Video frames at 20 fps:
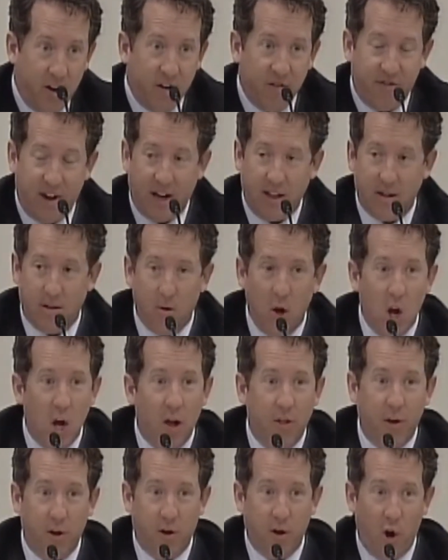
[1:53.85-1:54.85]
In fact,
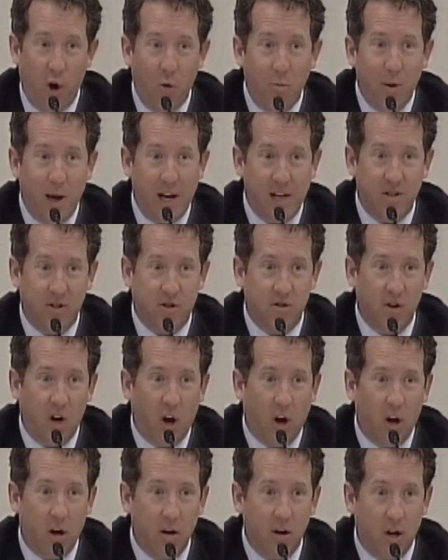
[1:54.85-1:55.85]
the copays
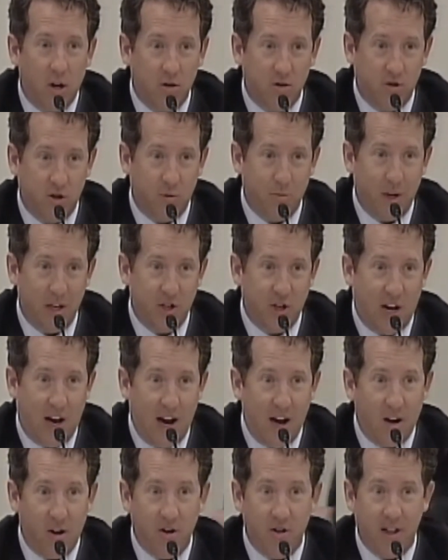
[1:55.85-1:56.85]
are so much
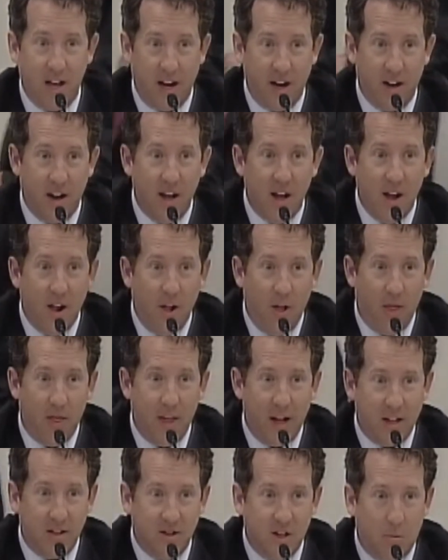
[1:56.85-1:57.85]
higher
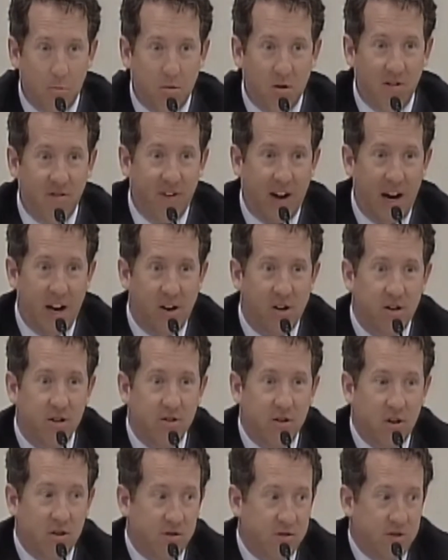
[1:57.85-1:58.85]
that some
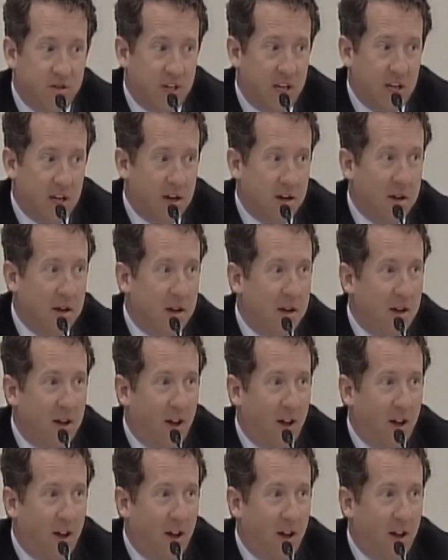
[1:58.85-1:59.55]
providers are seeing